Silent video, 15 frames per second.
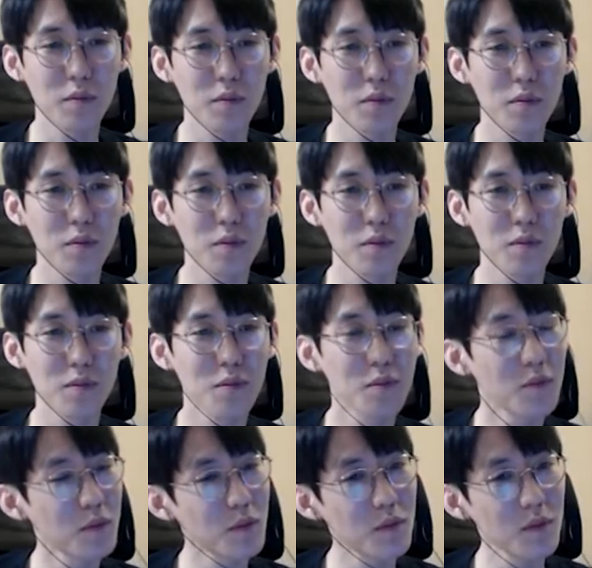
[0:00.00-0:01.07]

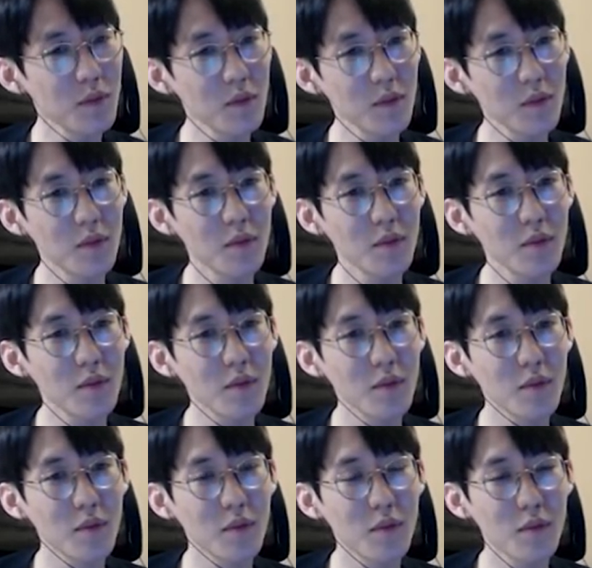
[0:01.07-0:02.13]

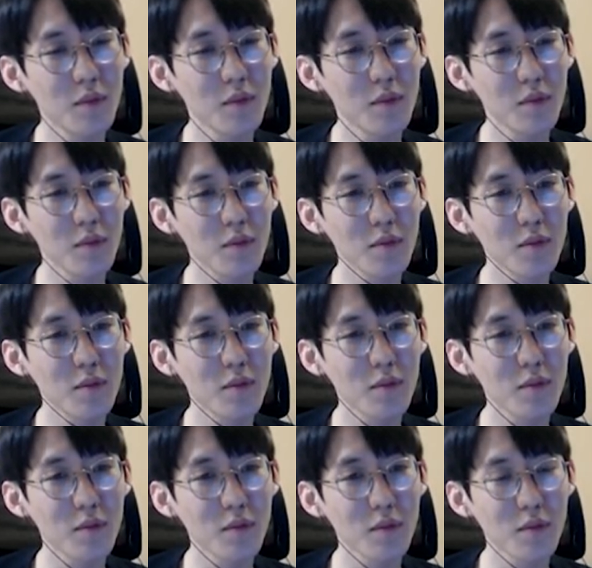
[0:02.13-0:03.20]

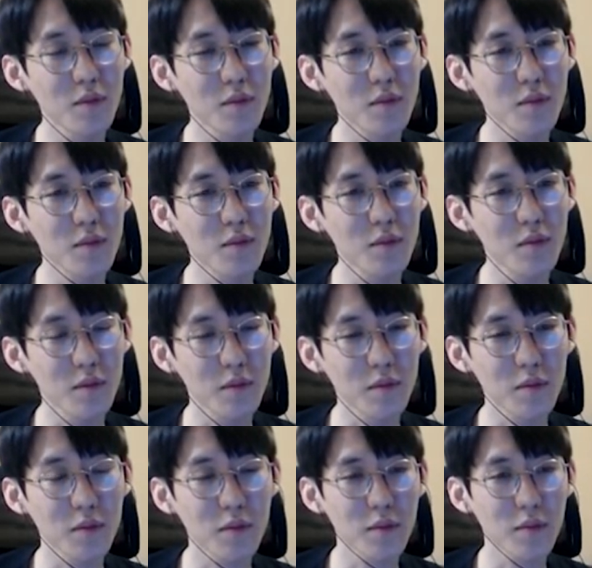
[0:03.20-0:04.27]

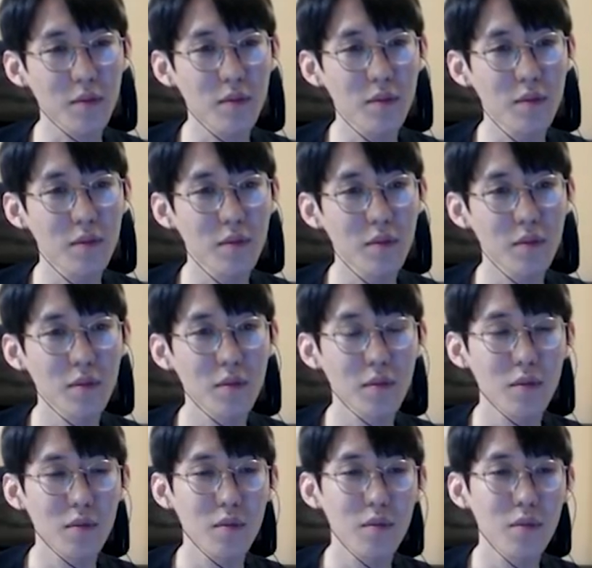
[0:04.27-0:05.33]

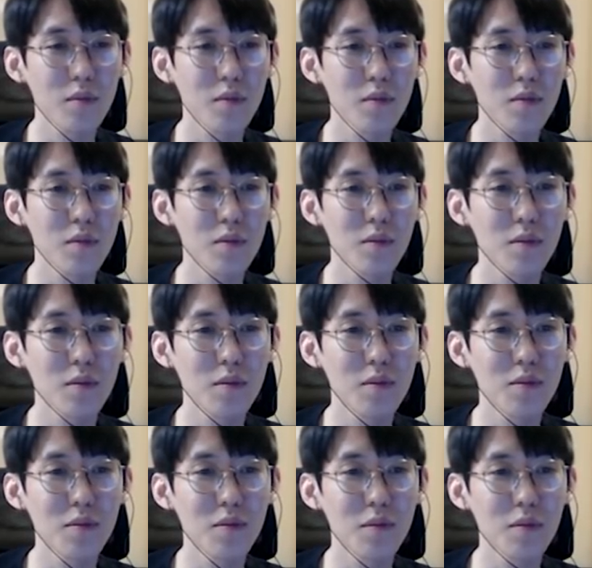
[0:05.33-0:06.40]

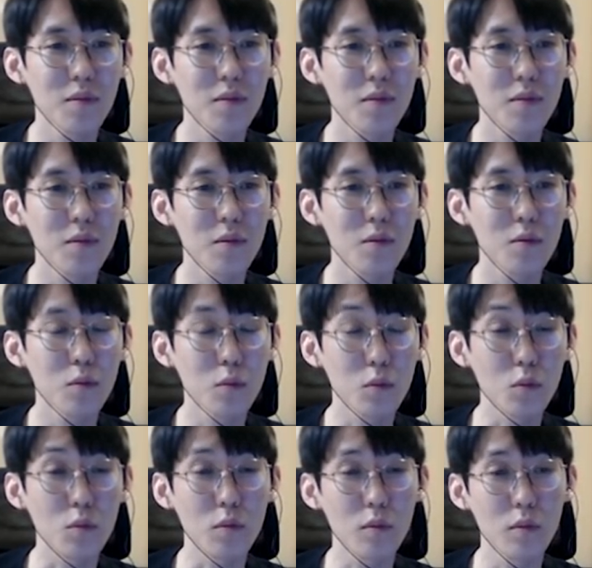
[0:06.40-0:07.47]

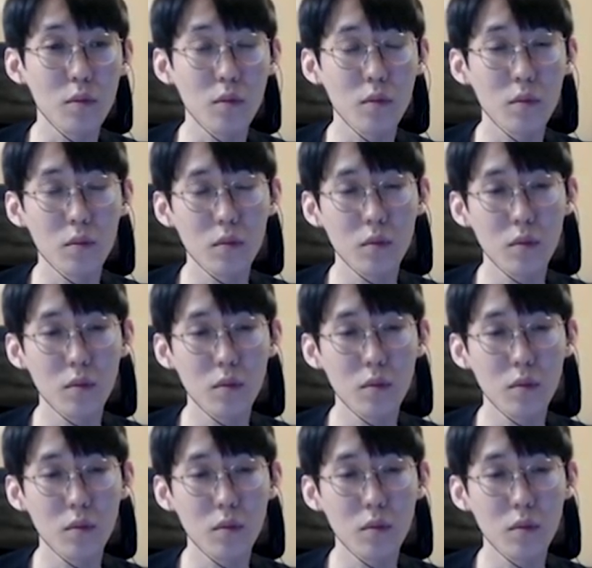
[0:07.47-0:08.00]
This person isn't speaking.